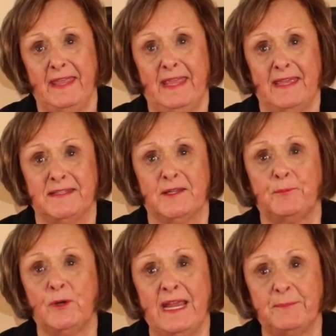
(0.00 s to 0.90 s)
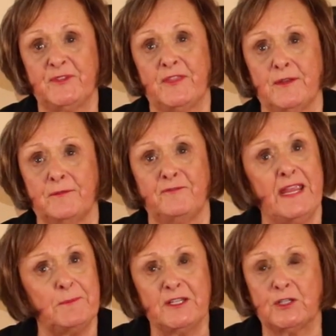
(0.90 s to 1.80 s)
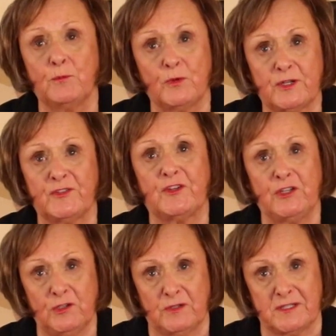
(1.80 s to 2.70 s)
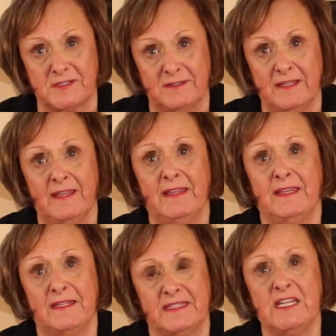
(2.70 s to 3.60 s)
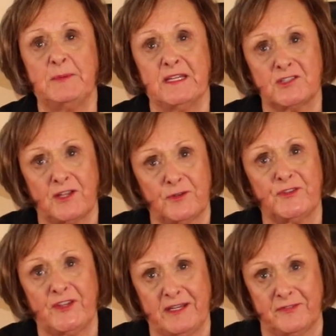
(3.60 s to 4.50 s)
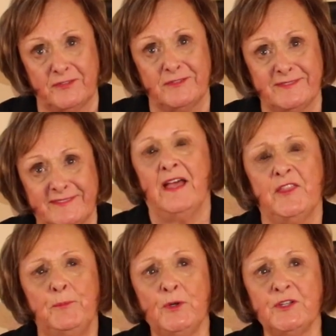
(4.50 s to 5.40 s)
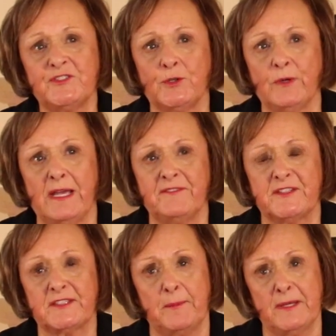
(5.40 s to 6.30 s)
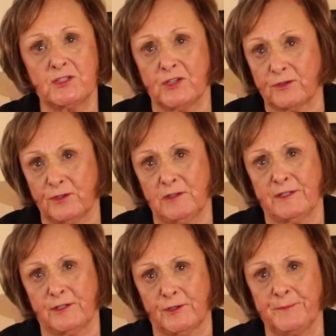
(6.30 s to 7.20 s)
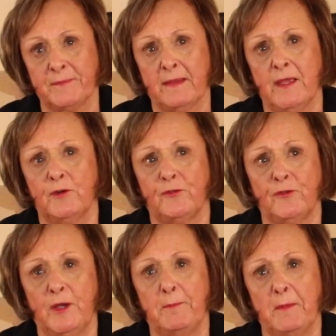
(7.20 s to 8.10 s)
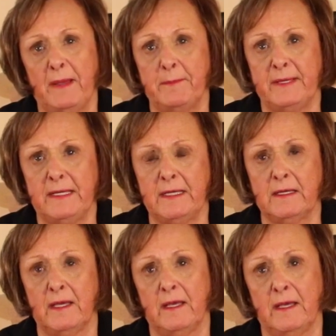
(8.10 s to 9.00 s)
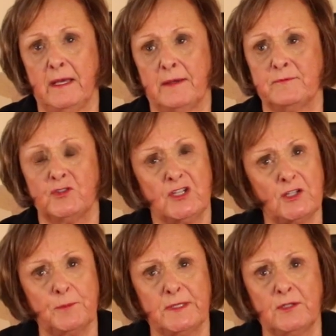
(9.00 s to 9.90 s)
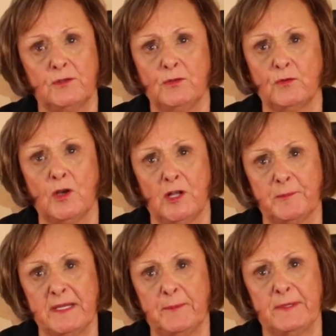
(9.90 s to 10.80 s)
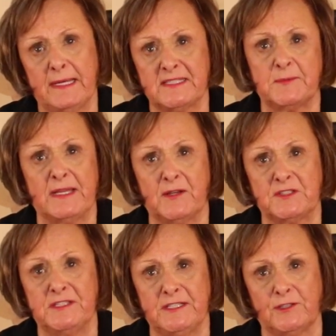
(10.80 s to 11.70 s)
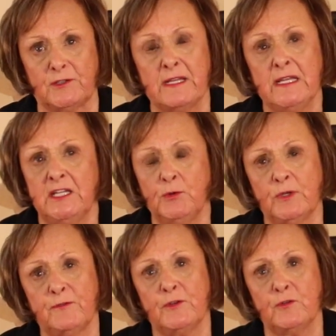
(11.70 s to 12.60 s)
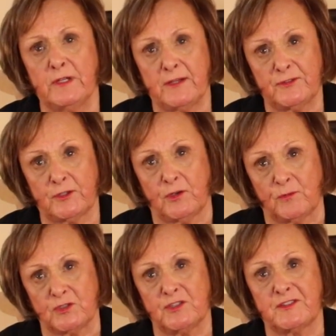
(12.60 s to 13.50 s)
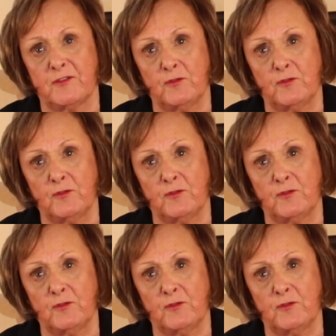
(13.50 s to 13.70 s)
and perhaps the family can work as a unit in keeping each other safe. The book is derived, as I mentioned earlier, from my meeting a gentleman who called me up and asked me out to dinner. He worked for UNESCO, which is the